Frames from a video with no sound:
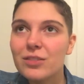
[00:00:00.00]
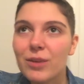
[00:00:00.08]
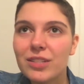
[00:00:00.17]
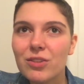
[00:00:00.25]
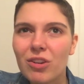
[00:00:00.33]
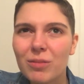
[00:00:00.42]
So
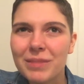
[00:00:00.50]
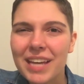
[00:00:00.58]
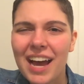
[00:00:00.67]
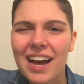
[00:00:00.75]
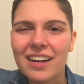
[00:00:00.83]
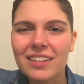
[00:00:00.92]
I told him,
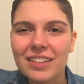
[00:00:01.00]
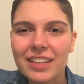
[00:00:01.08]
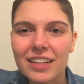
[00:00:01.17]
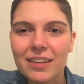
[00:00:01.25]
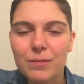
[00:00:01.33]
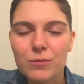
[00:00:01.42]
yeah,
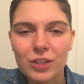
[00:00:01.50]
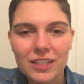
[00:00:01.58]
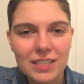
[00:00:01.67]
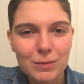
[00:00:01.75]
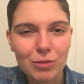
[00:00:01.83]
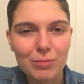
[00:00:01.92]
like
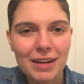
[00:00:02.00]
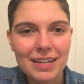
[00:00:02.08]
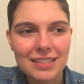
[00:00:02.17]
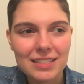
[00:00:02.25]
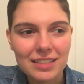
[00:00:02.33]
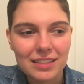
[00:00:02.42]
dressing more
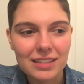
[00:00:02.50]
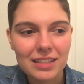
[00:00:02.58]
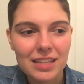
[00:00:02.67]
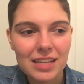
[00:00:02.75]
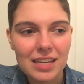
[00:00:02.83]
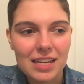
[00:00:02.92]

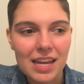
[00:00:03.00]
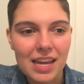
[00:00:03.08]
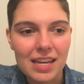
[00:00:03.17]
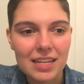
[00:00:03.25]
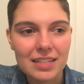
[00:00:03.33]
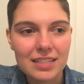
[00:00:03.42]
masculinely
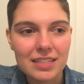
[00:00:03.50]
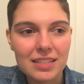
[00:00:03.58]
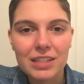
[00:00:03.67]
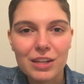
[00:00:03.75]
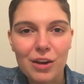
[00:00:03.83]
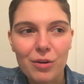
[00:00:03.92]
and,
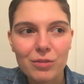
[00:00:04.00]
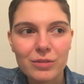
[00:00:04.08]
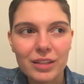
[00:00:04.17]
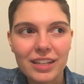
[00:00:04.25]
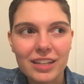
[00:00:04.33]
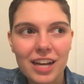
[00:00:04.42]
you know,
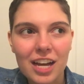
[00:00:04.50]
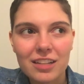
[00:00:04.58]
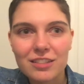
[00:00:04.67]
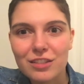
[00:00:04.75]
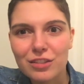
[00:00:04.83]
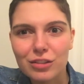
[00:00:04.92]
like
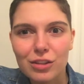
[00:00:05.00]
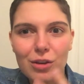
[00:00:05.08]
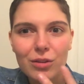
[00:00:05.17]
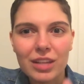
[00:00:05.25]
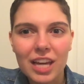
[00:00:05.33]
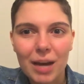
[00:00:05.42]

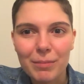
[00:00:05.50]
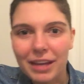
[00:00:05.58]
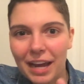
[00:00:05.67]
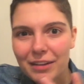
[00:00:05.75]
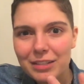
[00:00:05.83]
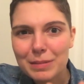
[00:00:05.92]
slowly
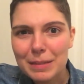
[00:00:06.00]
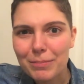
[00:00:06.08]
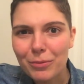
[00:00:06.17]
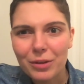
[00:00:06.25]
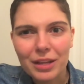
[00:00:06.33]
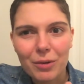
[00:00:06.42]
coming out to
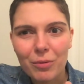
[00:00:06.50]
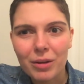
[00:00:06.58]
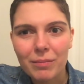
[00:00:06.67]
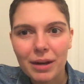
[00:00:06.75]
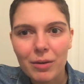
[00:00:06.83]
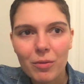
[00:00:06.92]
people like
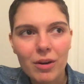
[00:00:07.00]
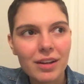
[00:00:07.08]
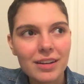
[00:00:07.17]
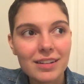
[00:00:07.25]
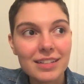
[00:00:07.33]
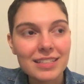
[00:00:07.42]
one by
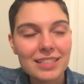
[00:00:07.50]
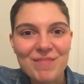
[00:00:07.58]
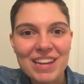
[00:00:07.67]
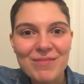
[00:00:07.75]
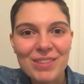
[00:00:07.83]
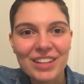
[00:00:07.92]
one has
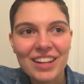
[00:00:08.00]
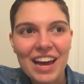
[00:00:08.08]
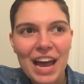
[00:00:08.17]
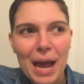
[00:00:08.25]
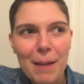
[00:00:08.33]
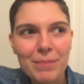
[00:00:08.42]
made me a
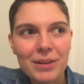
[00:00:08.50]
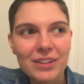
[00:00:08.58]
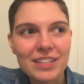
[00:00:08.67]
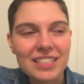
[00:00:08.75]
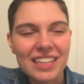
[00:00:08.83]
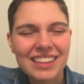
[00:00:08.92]
lot happier.
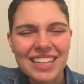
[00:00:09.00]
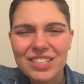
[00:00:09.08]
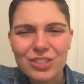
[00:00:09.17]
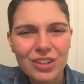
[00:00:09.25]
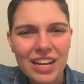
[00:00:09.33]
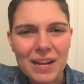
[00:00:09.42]
And he's like,
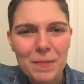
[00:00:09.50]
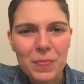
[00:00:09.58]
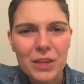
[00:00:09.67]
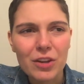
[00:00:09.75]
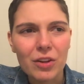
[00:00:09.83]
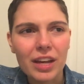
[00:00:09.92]
that's great.
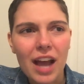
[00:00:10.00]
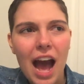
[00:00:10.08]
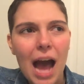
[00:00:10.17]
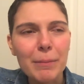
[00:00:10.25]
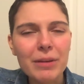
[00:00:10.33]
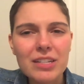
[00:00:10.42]
You know, like
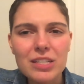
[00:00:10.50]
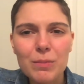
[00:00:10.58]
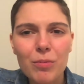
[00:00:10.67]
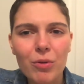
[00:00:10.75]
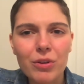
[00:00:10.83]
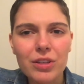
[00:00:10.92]
I'm going to
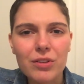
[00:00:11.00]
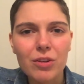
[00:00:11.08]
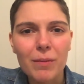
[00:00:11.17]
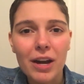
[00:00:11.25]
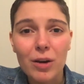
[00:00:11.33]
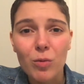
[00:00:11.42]
support you
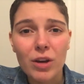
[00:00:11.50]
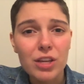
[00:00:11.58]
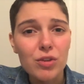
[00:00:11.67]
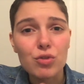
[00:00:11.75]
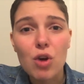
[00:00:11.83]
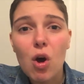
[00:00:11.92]
no matter what.
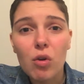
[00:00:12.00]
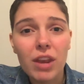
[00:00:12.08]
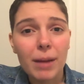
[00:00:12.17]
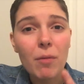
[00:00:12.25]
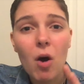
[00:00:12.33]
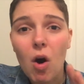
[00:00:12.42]
You know
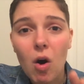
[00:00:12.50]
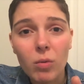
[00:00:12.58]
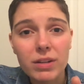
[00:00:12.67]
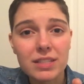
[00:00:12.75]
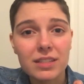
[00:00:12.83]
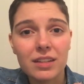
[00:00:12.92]
that I'm
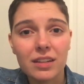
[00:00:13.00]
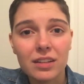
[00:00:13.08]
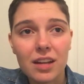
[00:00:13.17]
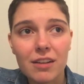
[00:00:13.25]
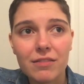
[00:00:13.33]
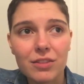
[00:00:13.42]
always going to
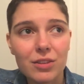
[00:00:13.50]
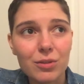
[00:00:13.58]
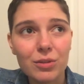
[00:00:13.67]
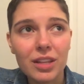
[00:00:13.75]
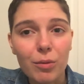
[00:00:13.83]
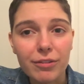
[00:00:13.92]
love
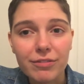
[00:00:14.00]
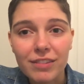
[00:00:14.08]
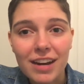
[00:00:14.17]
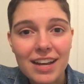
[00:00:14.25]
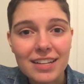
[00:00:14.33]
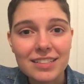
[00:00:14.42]
you. We're
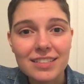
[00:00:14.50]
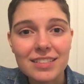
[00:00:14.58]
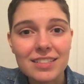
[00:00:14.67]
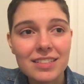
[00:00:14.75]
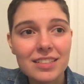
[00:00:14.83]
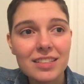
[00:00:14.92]

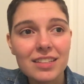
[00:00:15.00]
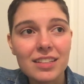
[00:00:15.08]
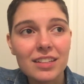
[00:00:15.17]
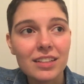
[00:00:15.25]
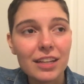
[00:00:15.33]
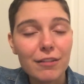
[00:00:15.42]
friends
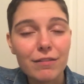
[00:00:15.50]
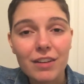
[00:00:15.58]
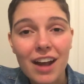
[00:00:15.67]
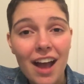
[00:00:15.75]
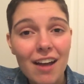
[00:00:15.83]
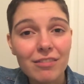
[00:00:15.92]
like
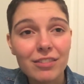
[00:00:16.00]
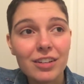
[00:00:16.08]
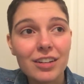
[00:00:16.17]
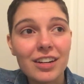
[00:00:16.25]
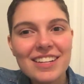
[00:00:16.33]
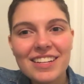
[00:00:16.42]

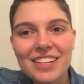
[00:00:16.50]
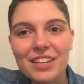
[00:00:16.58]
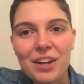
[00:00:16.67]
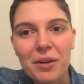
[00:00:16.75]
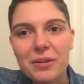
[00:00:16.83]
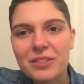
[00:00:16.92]
forever.
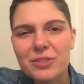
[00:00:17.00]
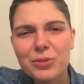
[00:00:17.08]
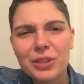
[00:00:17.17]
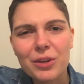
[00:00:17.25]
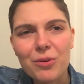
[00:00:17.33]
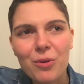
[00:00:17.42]
You know, it was
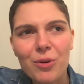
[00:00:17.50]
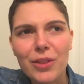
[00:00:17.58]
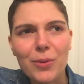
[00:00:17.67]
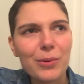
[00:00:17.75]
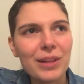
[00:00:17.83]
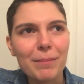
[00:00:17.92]
really cool. And
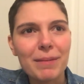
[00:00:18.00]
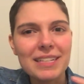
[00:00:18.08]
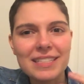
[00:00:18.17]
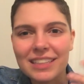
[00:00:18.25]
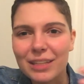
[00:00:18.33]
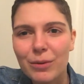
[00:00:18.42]
then we like
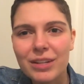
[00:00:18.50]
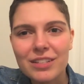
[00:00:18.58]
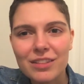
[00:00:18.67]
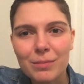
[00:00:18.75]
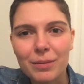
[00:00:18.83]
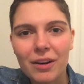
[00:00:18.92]
basically
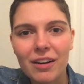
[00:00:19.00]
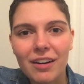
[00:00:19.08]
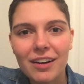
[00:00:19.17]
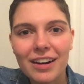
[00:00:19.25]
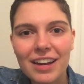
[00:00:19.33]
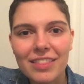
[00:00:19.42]
went to the
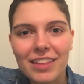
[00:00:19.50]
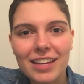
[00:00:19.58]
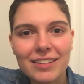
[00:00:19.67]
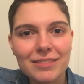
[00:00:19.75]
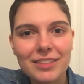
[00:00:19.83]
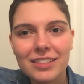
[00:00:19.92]
bar and
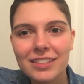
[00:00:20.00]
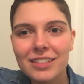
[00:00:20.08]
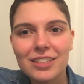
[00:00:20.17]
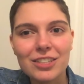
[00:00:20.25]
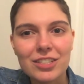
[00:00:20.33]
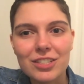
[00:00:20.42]
then
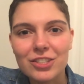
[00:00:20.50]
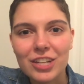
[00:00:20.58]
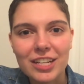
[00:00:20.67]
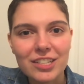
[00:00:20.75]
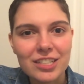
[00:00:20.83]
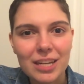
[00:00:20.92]
just
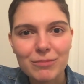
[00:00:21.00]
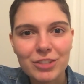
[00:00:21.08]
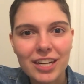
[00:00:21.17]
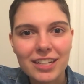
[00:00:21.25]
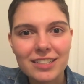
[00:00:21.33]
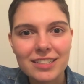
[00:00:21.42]
changed
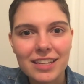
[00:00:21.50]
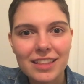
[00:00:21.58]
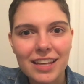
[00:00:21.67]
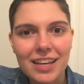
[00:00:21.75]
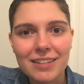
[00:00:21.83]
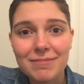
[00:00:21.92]
subjects
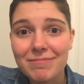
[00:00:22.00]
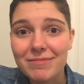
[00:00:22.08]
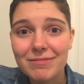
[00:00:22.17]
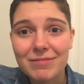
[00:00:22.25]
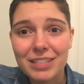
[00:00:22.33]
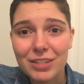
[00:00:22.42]
and then
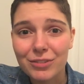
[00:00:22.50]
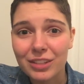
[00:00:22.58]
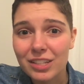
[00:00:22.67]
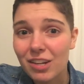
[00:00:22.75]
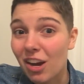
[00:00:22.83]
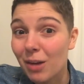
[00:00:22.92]
didn't
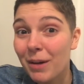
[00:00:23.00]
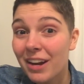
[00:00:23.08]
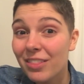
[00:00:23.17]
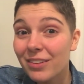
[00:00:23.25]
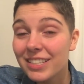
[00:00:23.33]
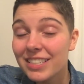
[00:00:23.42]
really talk about
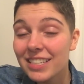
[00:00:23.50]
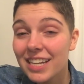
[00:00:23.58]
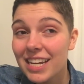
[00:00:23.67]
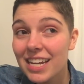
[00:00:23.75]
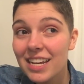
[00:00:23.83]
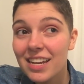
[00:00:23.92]
it the rest of the
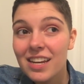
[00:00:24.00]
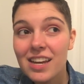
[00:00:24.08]
night.